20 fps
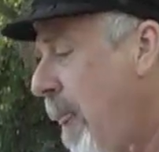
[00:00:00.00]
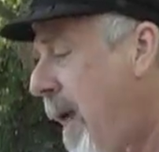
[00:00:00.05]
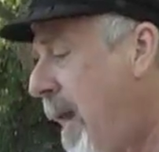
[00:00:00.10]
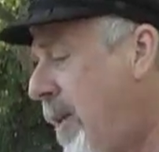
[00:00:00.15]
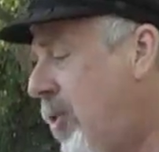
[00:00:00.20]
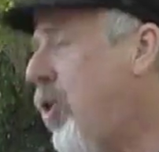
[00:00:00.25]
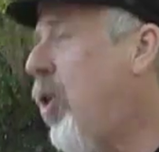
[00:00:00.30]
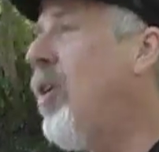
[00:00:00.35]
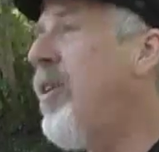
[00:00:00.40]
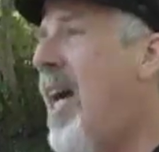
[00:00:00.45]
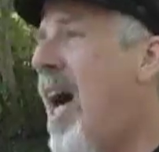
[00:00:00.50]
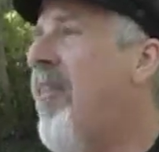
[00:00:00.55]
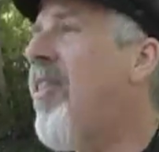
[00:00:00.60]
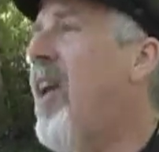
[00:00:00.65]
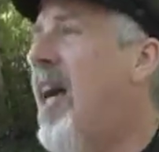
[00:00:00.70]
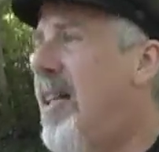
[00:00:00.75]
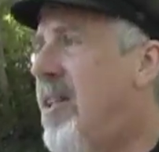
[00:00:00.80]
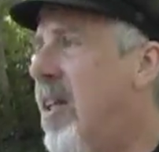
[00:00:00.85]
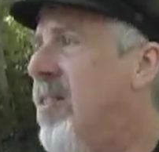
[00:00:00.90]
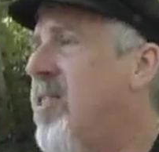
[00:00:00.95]
And it turned out
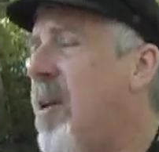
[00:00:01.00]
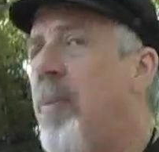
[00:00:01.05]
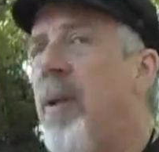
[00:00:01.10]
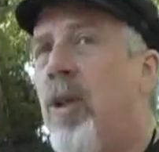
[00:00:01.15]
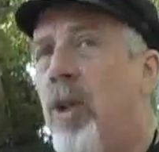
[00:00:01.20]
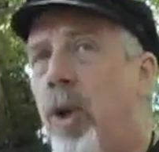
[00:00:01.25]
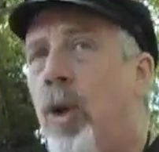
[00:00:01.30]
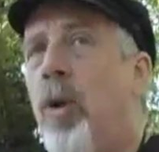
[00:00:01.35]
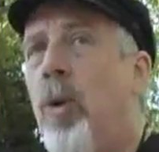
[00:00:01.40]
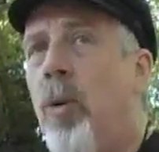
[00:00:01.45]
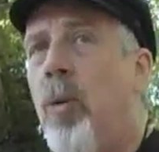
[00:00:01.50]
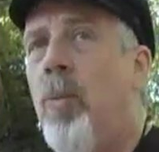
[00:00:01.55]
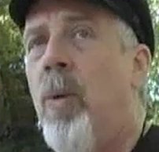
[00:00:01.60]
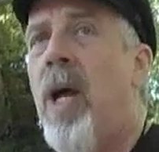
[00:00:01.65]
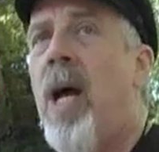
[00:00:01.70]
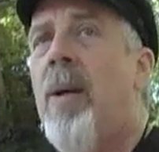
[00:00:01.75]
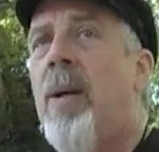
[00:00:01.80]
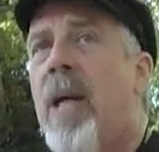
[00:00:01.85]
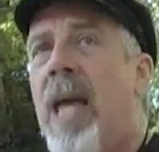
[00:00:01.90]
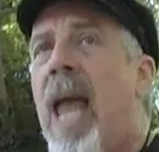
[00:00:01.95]
that I'd done something new.
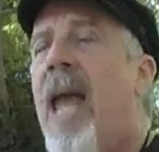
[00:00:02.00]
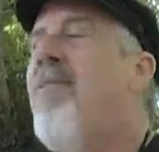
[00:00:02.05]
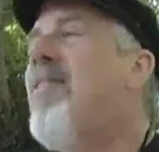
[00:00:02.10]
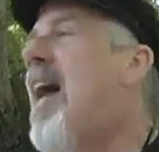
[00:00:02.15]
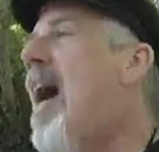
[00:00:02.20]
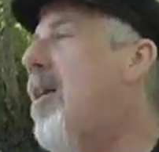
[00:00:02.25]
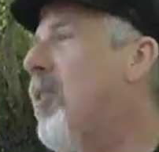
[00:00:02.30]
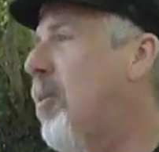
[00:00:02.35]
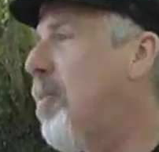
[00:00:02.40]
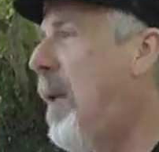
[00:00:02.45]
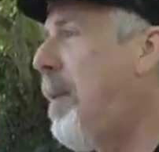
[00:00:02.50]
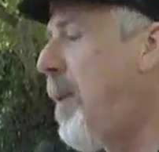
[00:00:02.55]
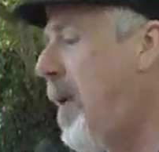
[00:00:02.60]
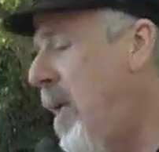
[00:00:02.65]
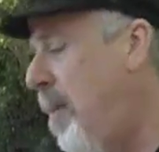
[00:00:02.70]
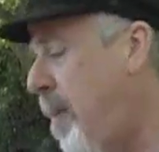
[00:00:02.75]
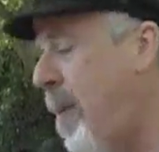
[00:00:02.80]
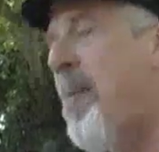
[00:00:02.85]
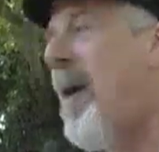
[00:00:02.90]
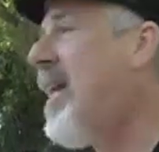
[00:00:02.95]
When I gave it out to people, I
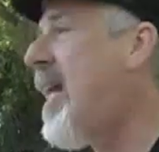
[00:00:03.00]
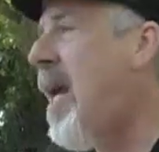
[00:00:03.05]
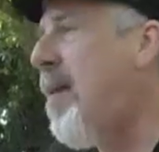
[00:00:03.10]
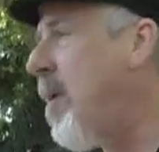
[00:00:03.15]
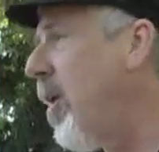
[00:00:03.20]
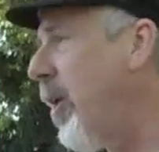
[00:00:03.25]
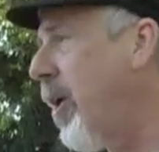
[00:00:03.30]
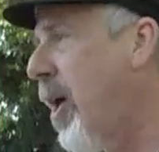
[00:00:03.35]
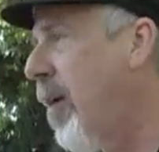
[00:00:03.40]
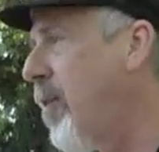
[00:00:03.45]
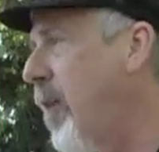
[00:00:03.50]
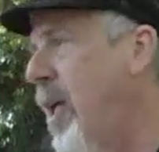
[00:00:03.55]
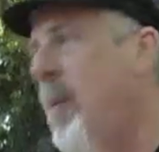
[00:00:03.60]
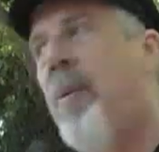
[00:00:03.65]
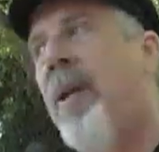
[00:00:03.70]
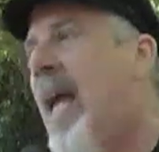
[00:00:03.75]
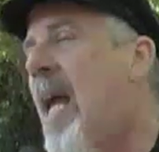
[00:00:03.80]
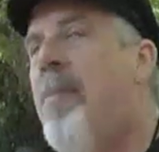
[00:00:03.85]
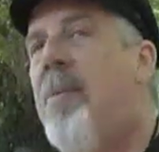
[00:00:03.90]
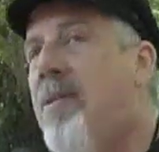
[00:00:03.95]
didn't put my name on the cover. I didn't
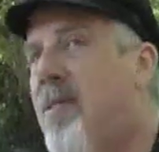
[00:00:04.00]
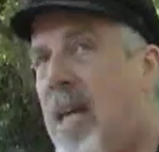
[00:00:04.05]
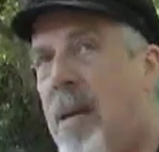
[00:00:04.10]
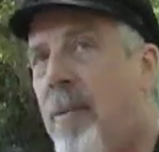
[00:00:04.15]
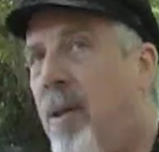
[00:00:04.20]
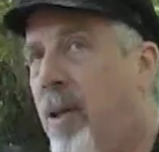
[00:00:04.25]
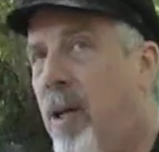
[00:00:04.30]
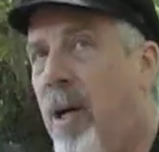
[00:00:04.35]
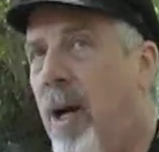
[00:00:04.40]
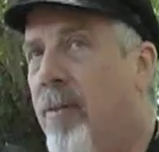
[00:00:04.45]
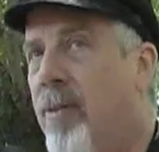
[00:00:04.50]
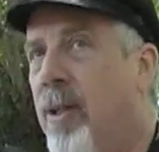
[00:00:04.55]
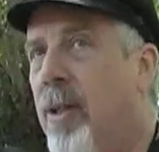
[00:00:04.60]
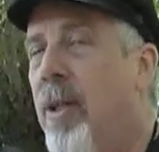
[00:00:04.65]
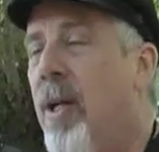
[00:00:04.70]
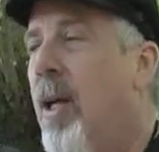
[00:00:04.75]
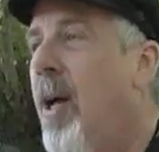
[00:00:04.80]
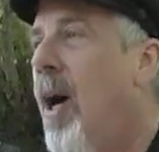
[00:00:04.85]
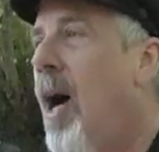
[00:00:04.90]
put Amy's name on the cover.